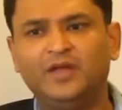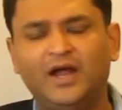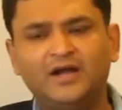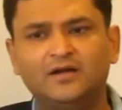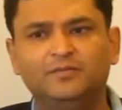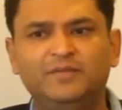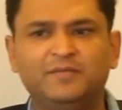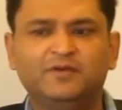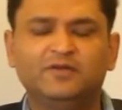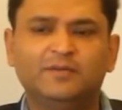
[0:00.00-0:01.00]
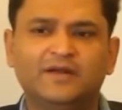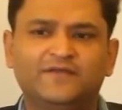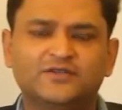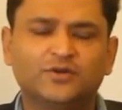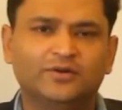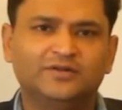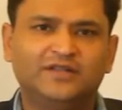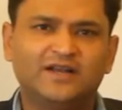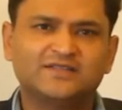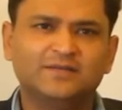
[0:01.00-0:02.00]
and people will benefit. So
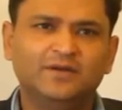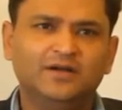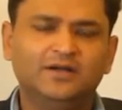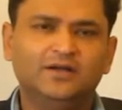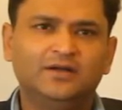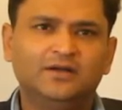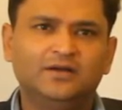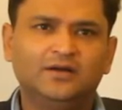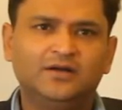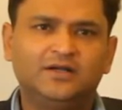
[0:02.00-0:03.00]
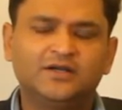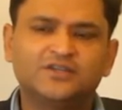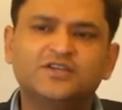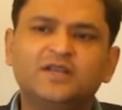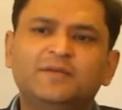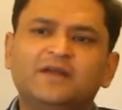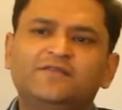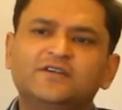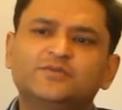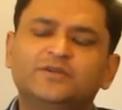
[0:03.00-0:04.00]
there are some tertiary
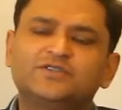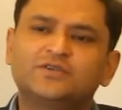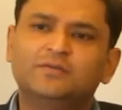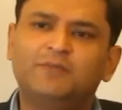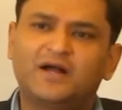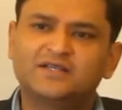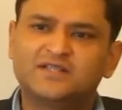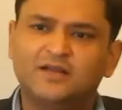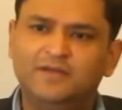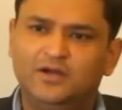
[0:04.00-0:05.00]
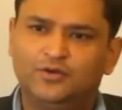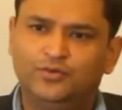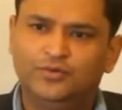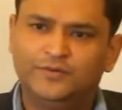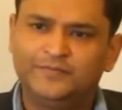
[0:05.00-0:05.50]
benefits which Pakistan may accrue.